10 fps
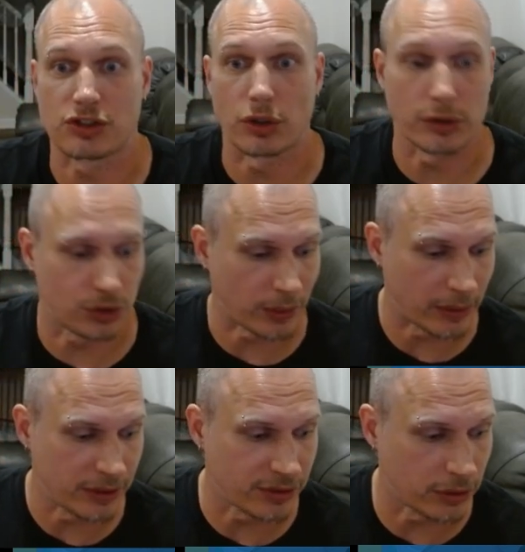Star
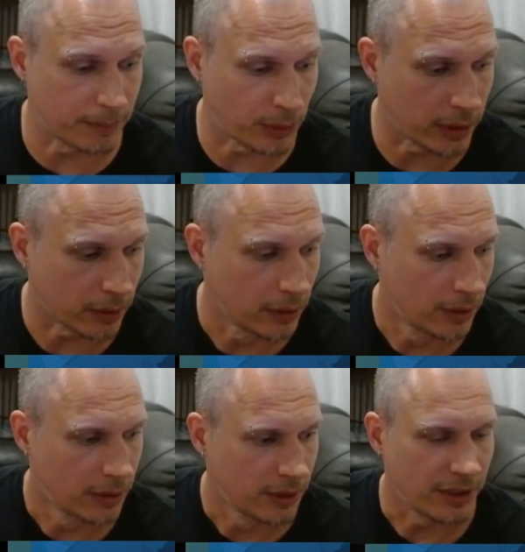Shroud. He's a good player.
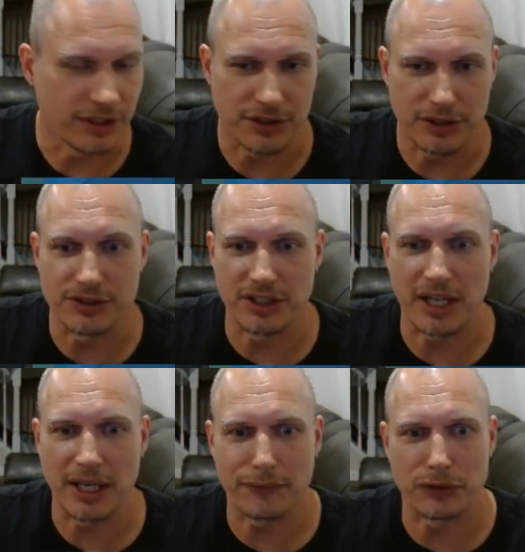He's the
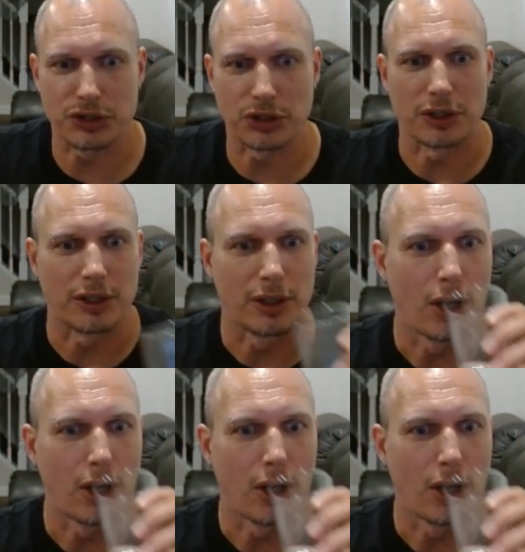gate for sure.